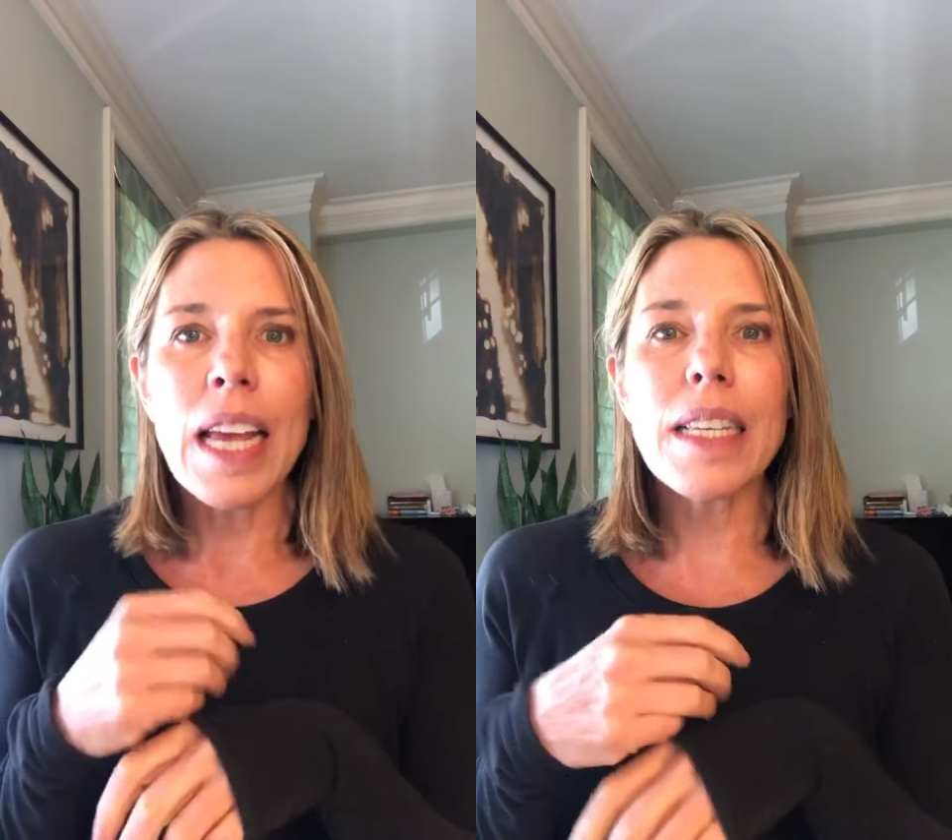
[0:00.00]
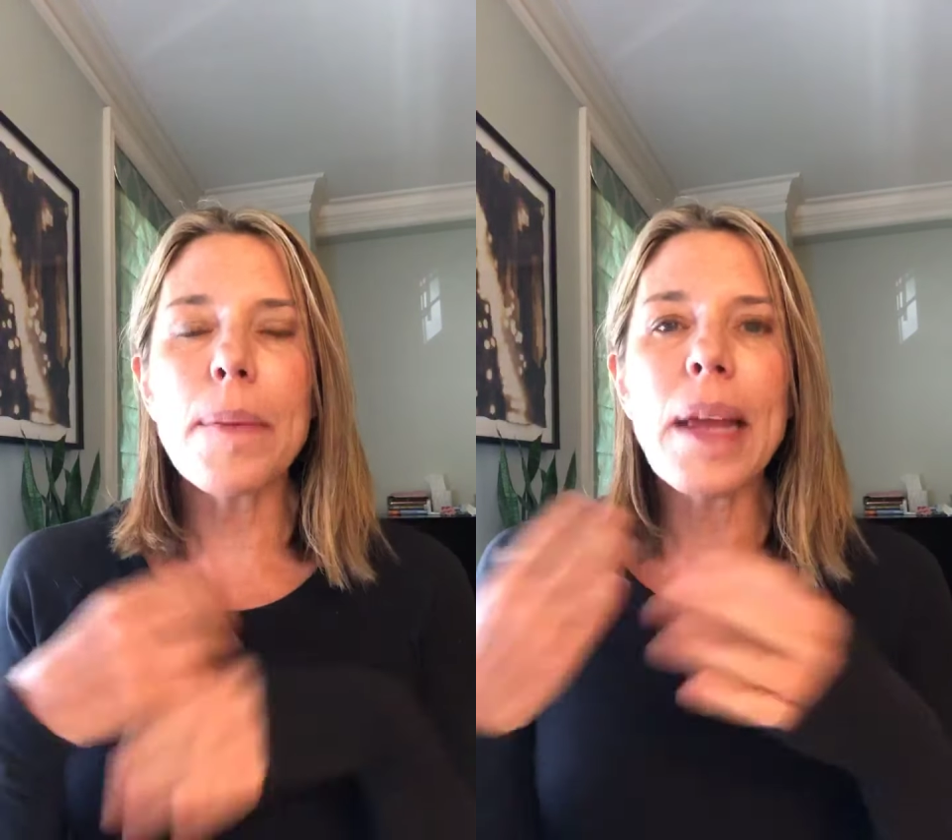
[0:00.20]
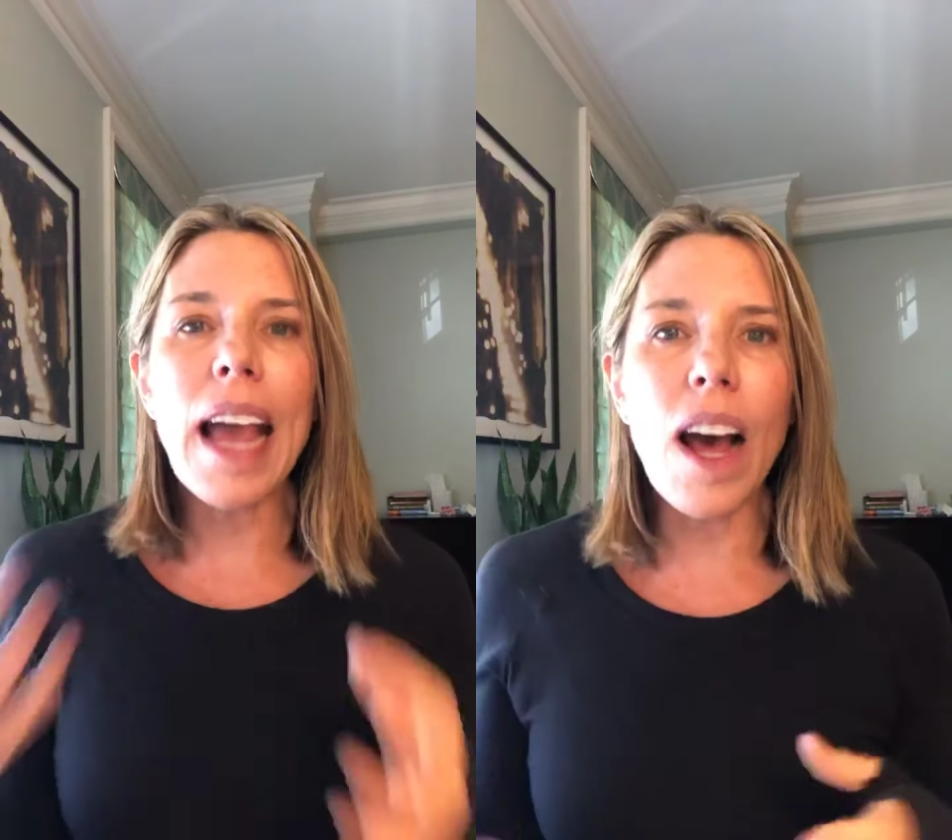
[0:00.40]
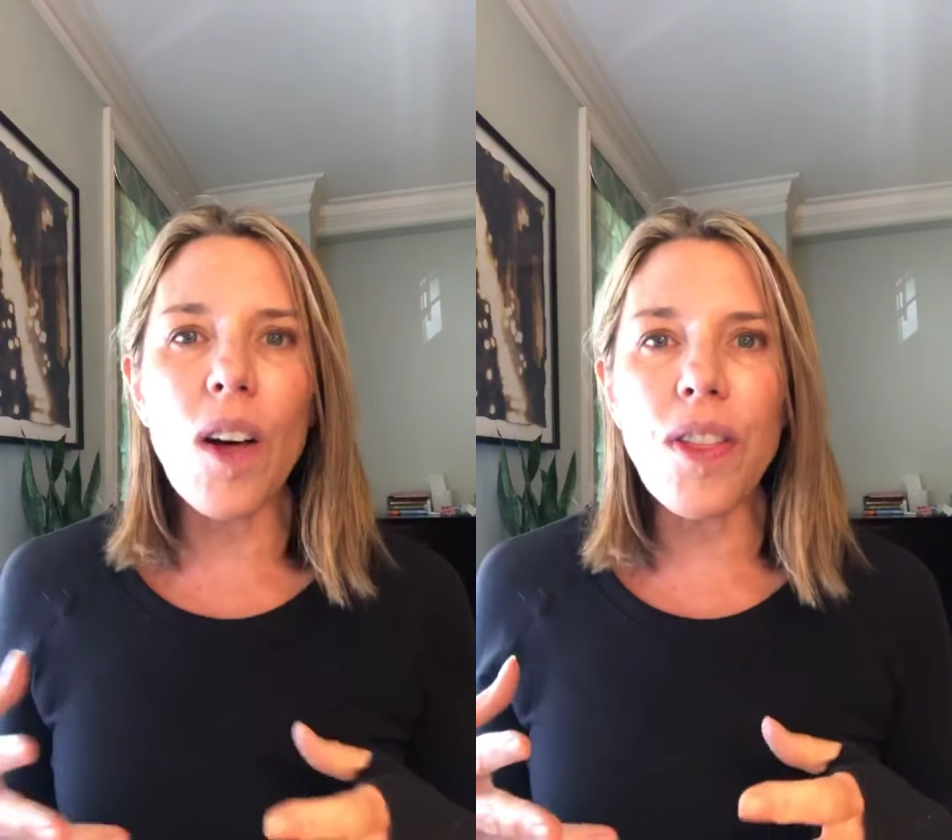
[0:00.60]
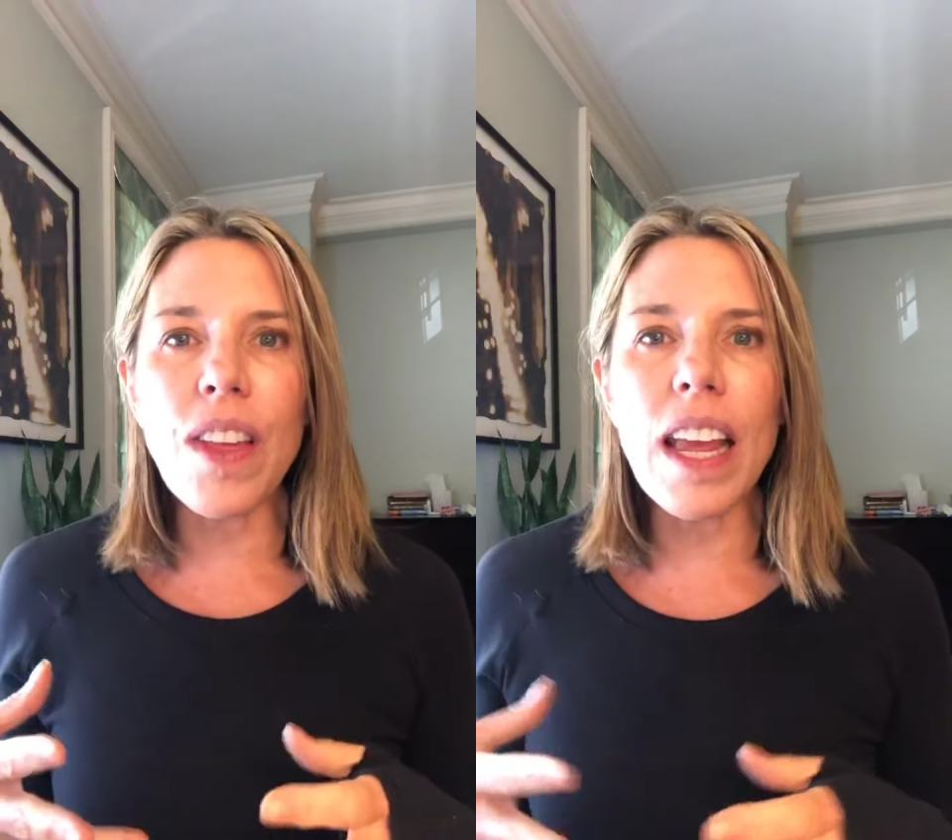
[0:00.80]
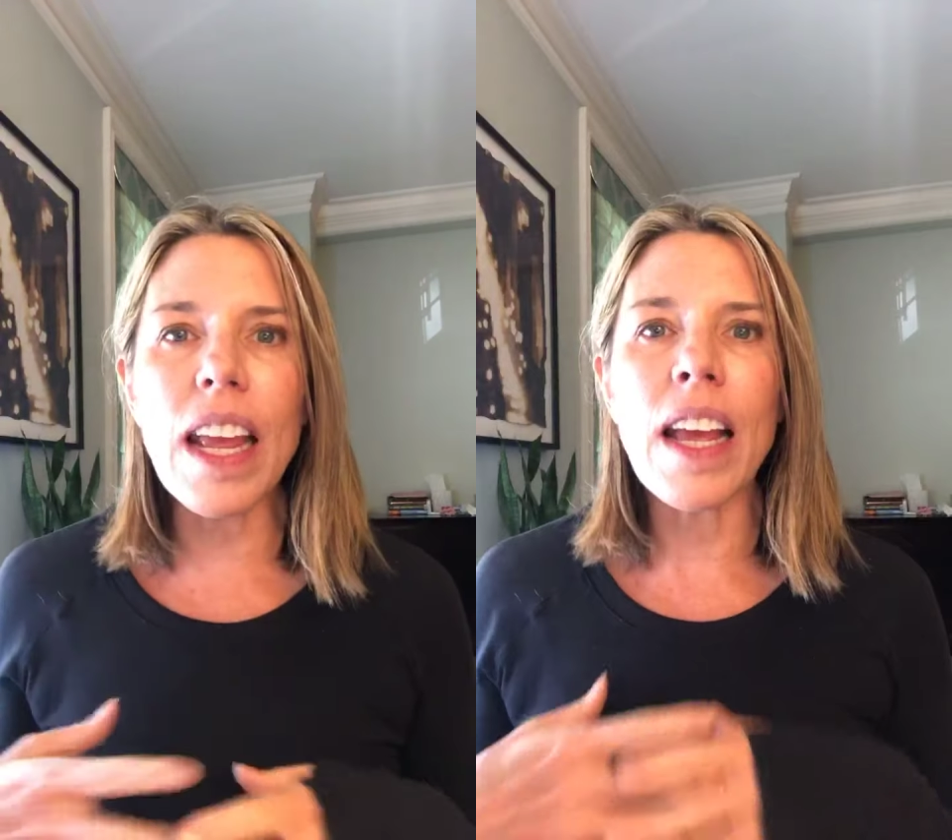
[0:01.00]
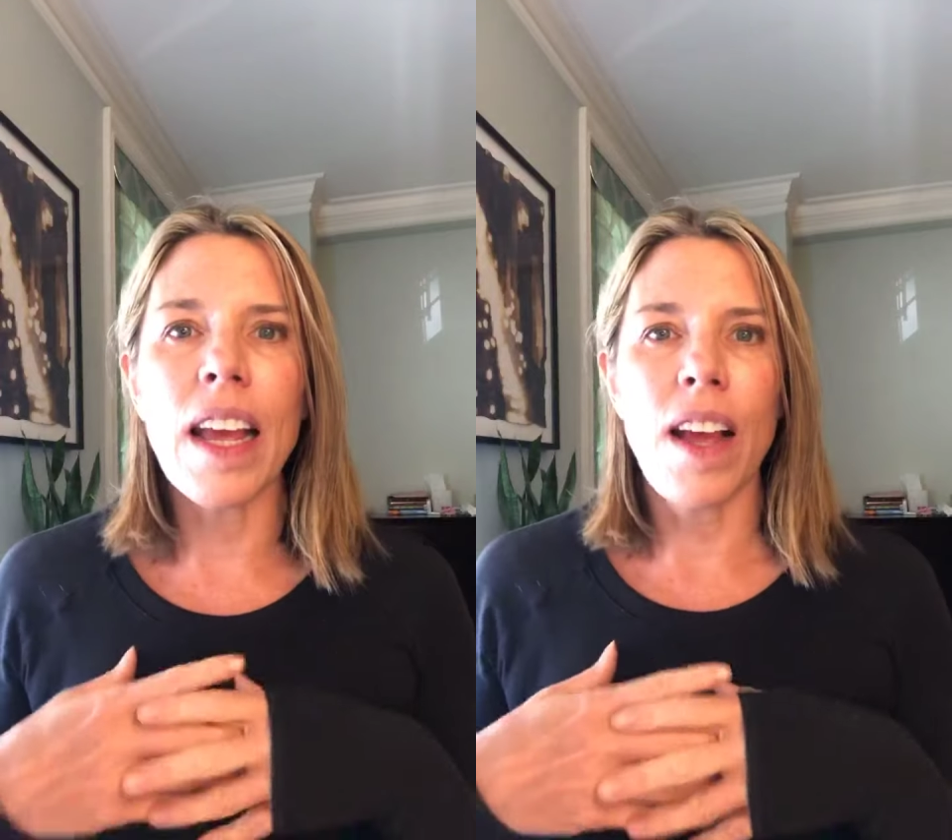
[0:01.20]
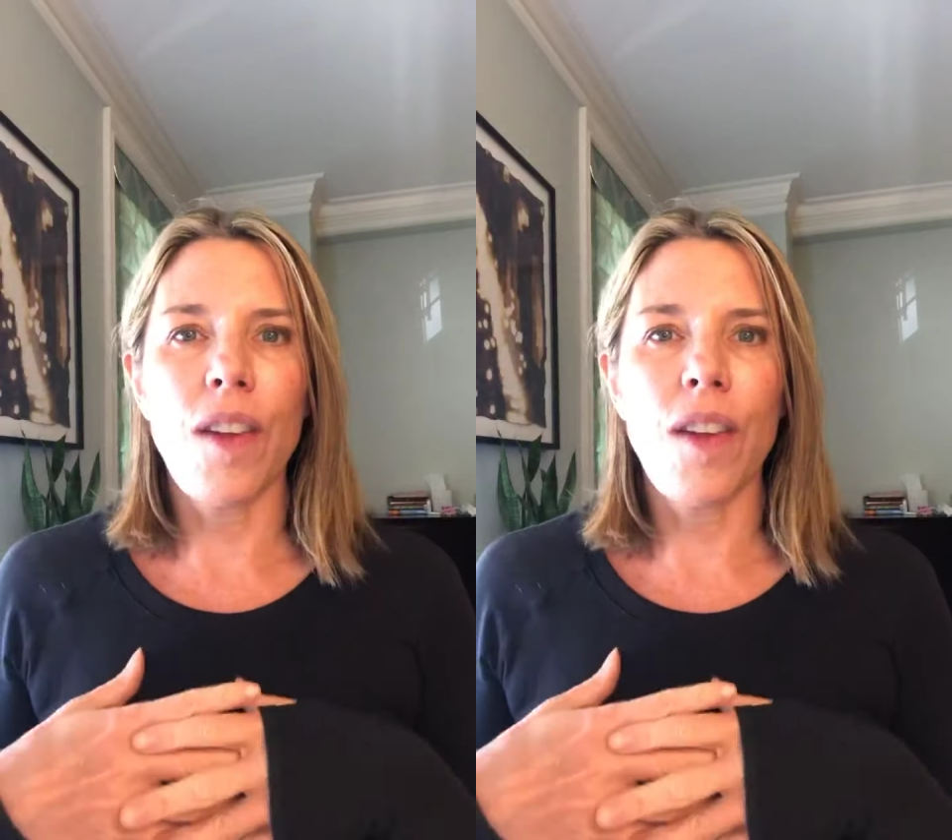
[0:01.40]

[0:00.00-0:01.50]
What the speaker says: to be healthy,